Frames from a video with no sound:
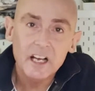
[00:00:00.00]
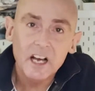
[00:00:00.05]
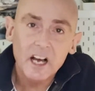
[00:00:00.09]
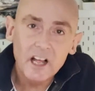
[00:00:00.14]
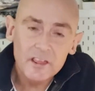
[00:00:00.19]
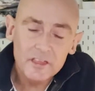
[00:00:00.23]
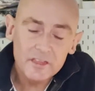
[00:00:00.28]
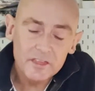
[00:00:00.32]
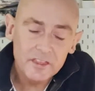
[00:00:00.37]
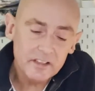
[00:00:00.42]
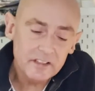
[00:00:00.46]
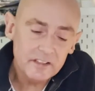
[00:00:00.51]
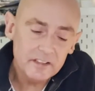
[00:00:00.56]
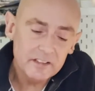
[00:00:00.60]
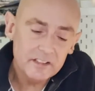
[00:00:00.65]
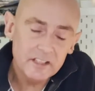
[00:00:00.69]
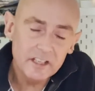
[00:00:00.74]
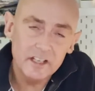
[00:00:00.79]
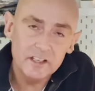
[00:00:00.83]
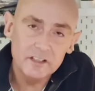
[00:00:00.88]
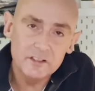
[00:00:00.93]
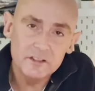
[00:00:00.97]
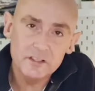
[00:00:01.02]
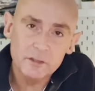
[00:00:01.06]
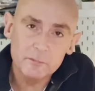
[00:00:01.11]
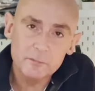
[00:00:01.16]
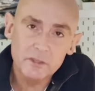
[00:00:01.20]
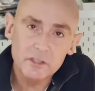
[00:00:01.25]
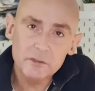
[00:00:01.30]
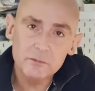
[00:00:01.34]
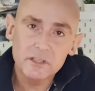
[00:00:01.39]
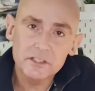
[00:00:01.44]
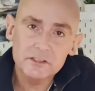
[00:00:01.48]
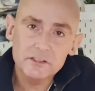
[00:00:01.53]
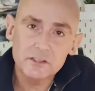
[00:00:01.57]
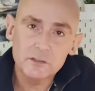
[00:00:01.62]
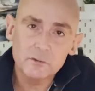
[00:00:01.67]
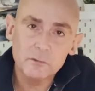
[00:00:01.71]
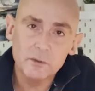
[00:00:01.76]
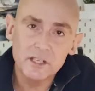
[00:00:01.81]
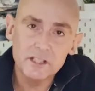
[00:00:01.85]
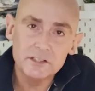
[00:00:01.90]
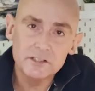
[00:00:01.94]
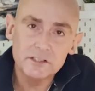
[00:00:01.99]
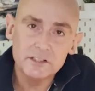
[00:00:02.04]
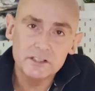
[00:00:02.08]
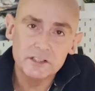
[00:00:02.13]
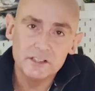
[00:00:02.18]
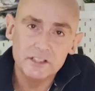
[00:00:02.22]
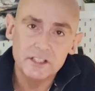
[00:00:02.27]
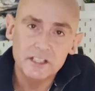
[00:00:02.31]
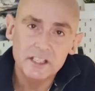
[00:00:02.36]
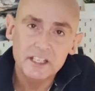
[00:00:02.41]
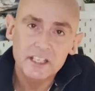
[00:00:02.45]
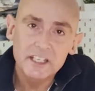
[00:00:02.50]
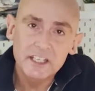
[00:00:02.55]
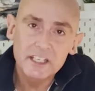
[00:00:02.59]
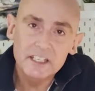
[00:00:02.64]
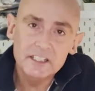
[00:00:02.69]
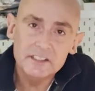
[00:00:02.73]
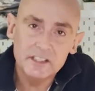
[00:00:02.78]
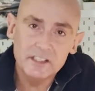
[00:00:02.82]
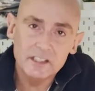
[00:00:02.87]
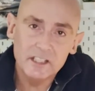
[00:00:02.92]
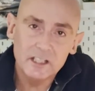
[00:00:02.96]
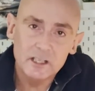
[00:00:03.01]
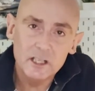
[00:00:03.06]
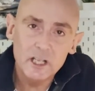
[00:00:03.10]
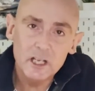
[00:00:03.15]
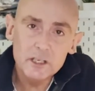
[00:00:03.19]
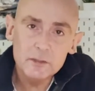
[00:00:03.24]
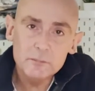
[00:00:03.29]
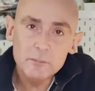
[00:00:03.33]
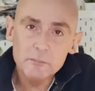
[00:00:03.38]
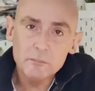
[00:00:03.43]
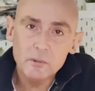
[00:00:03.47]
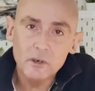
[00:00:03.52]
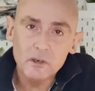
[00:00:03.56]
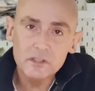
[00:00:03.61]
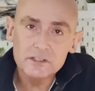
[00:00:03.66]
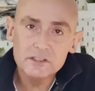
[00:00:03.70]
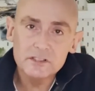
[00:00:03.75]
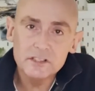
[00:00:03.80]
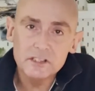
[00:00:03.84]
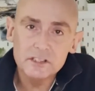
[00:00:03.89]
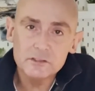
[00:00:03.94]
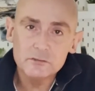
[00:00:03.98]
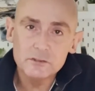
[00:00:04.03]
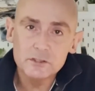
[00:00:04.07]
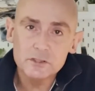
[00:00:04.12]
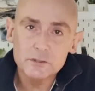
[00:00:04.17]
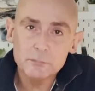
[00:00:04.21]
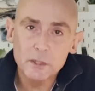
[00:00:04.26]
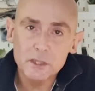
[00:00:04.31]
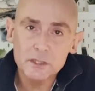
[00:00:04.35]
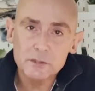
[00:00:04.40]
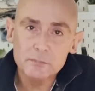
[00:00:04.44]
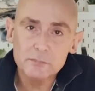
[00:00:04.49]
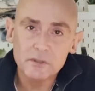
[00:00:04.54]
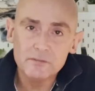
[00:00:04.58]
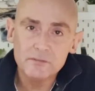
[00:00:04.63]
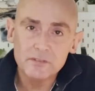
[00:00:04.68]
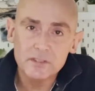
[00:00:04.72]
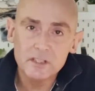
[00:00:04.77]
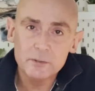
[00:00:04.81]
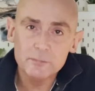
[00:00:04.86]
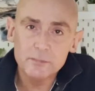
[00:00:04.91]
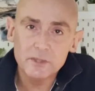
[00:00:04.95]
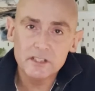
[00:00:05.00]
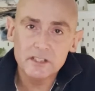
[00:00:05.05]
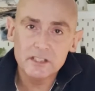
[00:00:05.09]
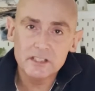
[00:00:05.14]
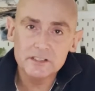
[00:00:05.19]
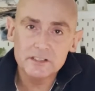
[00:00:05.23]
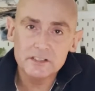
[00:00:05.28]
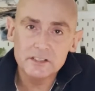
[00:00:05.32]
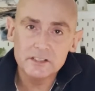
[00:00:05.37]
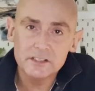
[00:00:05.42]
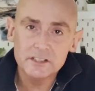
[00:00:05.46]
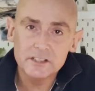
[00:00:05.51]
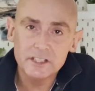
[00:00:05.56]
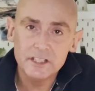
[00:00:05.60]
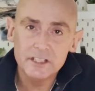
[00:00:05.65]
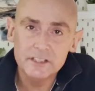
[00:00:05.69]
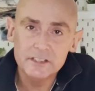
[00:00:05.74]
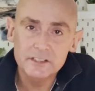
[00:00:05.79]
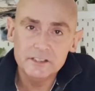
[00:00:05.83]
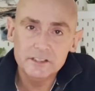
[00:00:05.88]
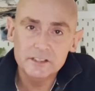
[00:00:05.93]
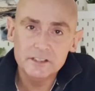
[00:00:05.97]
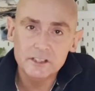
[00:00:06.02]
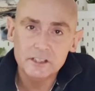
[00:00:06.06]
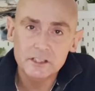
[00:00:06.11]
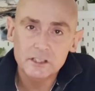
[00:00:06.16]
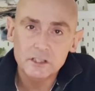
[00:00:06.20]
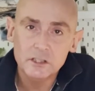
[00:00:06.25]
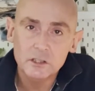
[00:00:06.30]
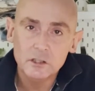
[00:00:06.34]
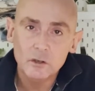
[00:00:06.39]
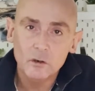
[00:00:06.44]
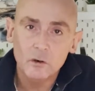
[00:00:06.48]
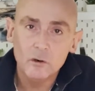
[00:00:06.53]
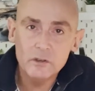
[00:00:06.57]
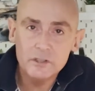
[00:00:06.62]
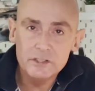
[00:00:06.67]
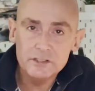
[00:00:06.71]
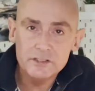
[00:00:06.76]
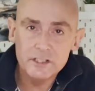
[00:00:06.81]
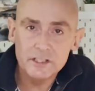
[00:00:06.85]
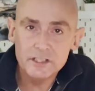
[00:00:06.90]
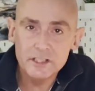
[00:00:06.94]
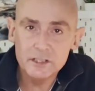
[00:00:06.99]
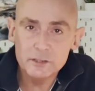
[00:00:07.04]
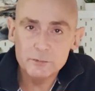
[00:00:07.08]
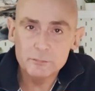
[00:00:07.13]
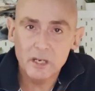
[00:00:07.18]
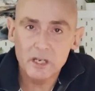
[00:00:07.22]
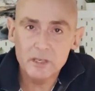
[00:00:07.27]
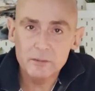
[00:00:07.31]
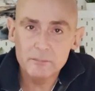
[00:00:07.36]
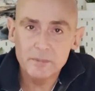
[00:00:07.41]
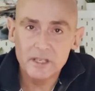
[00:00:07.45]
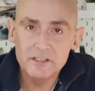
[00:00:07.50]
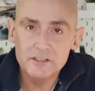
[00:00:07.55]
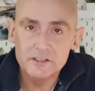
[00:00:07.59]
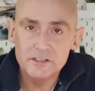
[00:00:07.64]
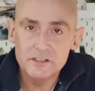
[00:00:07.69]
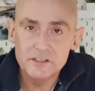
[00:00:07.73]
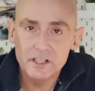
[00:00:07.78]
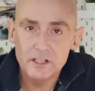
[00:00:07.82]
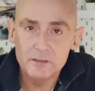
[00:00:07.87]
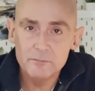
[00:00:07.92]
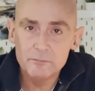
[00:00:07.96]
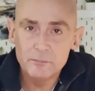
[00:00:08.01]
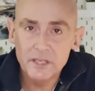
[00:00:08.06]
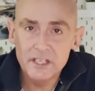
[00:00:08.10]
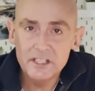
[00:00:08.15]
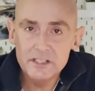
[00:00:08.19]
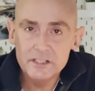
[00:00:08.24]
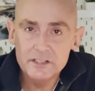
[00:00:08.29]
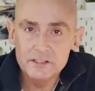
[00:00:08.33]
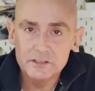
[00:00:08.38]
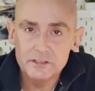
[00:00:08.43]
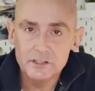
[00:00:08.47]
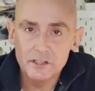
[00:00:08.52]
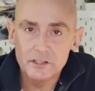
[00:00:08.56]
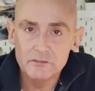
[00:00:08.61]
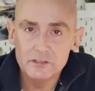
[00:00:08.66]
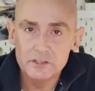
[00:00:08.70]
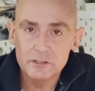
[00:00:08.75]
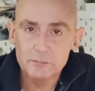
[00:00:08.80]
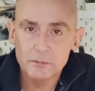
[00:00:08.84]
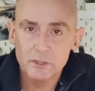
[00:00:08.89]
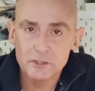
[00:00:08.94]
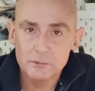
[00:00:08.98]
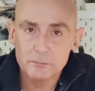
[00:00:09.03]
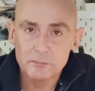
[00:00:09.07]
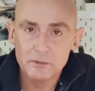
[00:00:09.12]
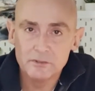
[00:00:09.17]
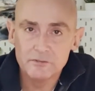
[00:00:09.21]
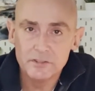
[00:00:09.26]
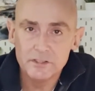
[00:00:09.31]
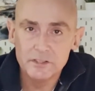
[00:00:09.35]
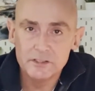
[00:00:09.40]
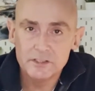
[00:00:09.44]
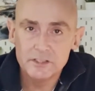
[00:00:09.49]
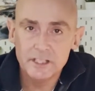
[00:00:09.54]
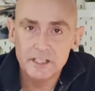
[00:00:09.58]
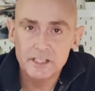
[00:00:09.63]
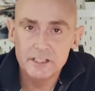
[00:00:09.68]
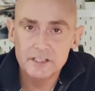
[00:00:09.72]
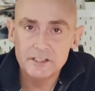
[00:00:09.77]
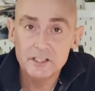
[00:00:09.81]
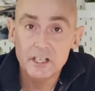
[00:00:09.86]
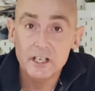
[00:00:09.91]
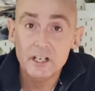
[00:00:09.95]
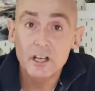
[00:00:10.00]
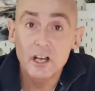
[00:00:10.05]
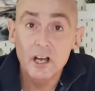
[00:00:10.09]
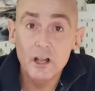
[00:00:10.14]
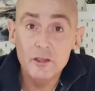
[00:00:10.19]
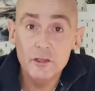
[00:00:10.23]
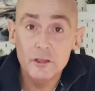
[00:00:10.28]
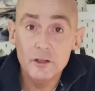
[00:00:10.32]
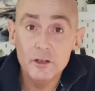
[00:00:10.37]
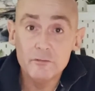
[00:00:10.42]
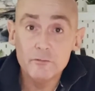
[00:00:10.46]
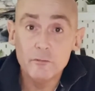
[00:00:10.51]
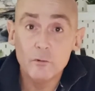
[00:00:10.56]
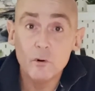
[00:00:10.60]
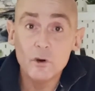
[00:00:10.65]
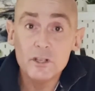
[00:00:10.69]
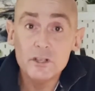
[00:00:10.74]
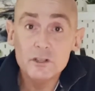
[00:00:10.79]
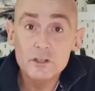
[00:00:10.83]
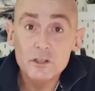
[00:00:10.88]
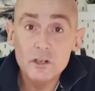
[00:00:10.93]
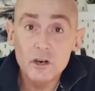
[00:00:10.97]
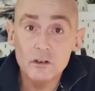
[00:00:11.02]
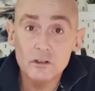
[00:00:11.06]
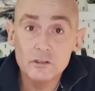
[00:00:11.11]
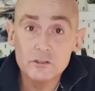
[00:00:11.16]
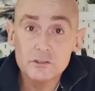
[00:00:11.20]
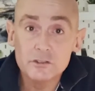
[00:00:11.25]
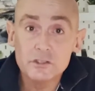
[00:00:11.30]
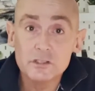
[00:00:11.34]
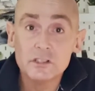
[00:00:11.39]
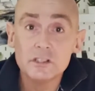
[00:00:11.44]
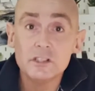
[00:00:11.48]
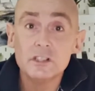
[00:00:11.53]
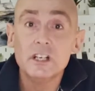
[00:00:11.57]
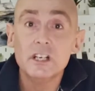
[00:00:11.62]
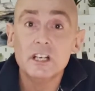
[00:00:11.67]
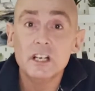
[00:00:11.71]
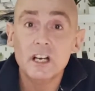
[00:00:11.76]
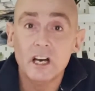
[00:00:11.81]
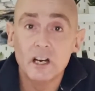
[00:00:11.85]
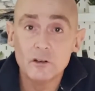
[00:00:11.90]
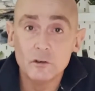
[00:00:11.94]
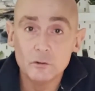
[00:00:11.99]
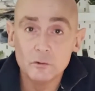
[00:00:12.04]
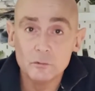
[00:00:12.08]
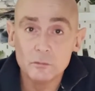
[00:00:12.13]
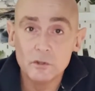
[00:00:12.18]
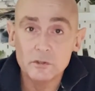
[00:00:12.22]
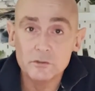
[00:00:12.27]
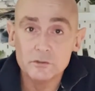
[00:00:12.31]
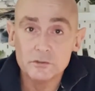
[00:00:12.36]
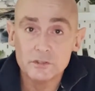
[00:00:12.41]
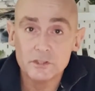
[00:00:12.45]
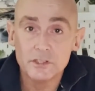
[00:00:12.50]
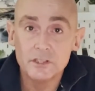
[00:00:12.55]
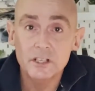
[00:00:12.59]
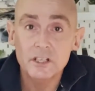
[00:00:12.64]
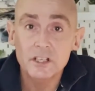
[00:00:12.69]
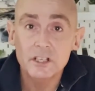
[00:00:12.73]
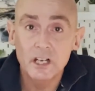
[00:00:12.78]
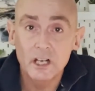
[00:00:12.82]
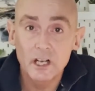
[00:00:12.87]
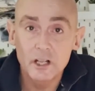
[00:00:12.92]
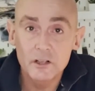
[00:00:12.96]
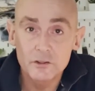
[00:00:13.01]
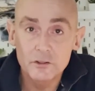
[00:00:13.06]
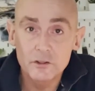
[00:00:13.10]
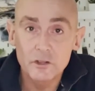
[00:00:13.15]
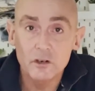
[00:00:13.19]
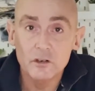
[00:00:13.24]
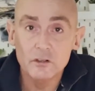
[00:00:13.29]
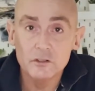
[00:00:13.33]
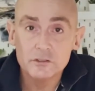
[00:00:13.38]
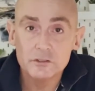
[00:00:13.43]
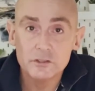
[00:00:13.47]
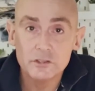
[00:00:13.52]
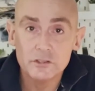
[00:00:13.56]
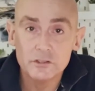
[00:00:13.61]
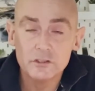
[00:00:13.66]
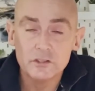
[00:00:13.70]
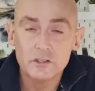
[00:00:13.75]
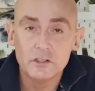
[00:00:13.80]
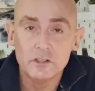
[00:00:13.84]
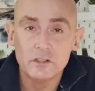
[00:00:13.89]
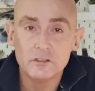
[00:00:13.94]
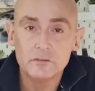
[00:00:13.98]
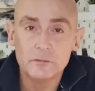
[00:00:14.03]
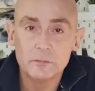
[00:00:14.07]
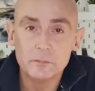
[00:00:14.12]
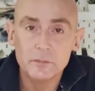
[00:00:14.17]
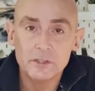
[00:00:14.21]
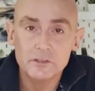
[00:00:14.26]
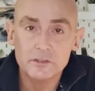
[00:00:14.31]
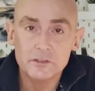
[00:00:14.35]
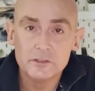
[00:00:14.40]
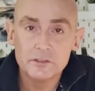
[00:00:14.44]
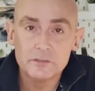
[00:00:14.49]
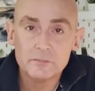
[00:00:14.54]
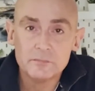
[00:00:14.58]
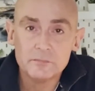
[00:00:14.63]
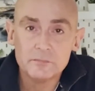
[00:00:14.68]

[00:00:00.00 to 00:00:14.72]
And then at the end, I'm going to ask the question, is it the Labour Party that's responsible for liberalising change, or is it these backbenches MPs that are responsible for the change, and therefore not Harold Wilson and not the government?